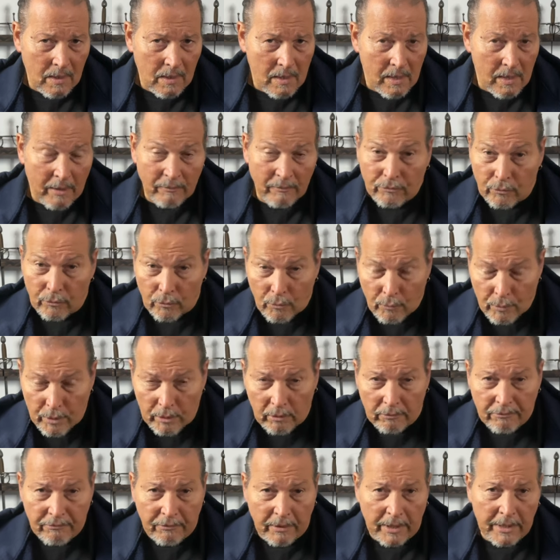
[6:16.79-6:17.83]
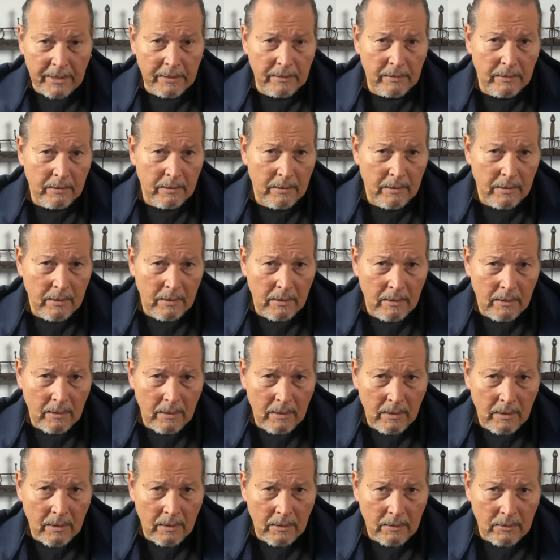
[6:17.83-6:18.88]
After a real fight,
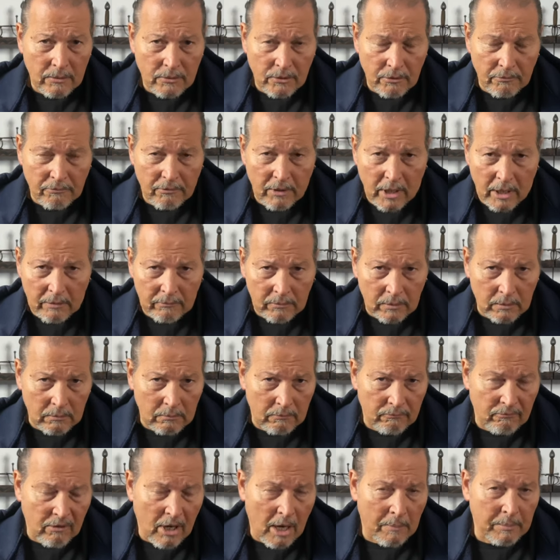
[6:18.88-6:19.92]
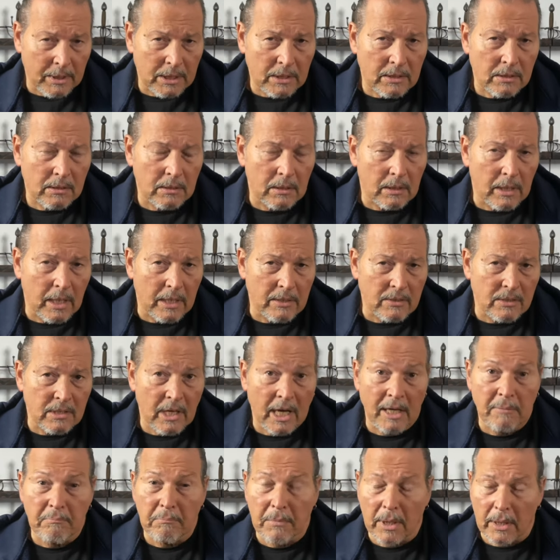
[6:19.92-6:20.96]
the survivor vomits and has
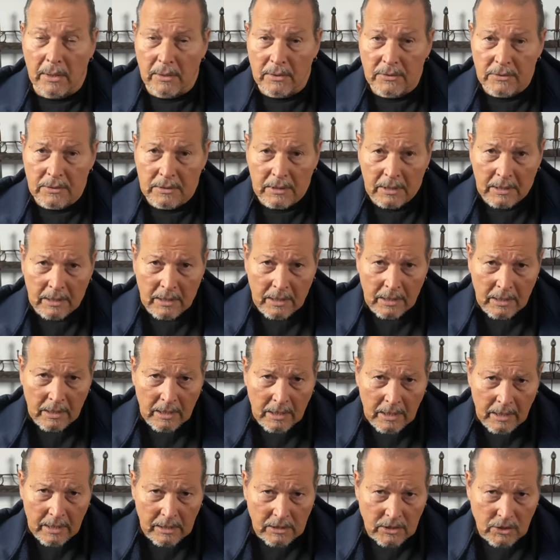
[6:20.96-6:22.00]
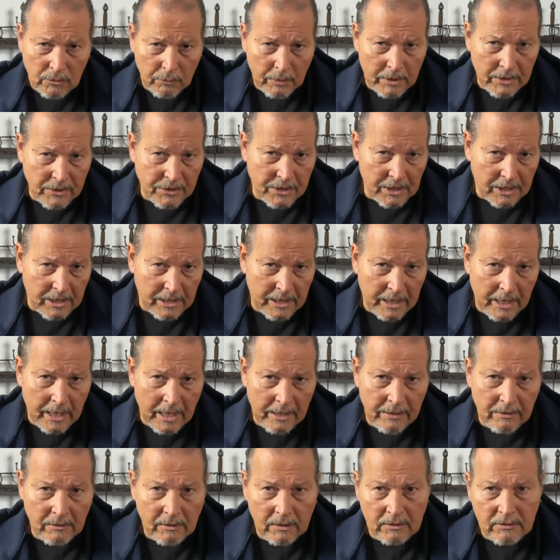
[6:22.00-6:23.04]
nightmares and swears to God
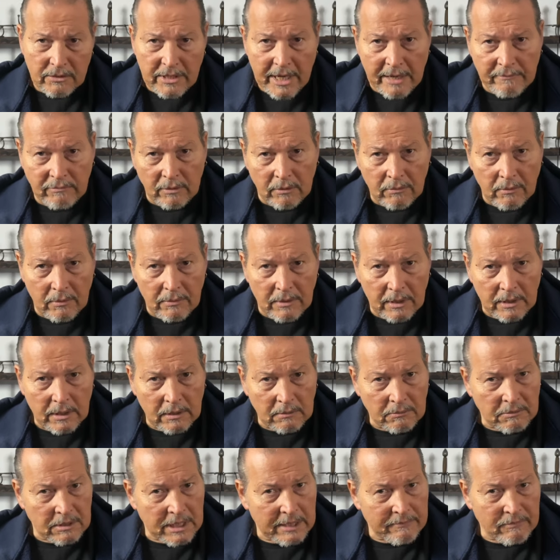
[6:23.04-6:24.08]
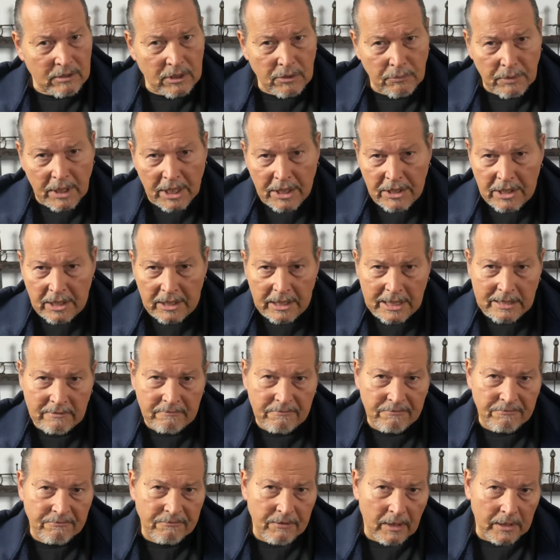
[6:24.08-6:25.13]
and the devil that he'll never do anything that
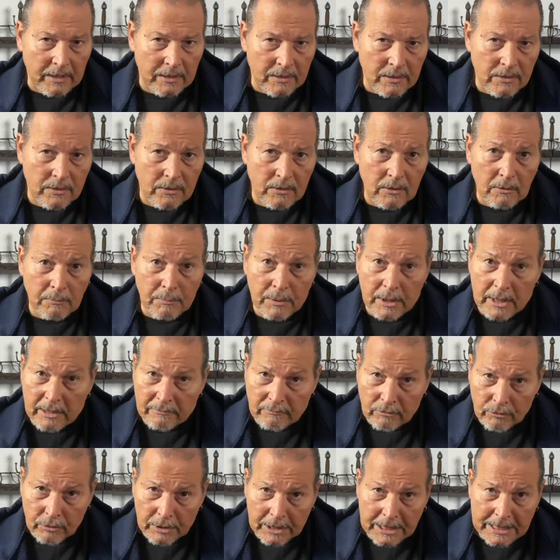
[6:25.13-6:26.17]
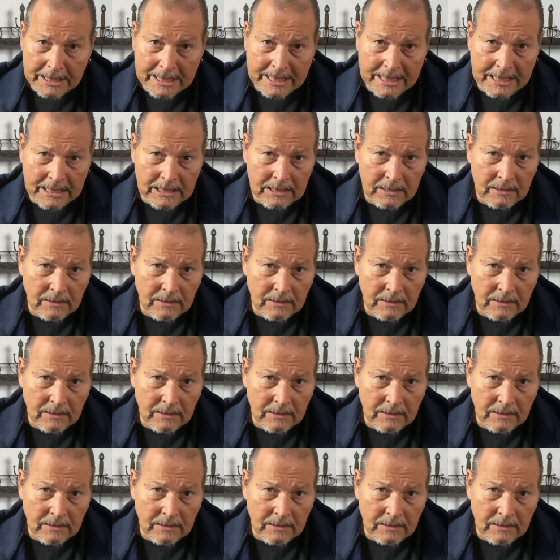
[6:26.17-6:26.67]
fucking stupid ever again.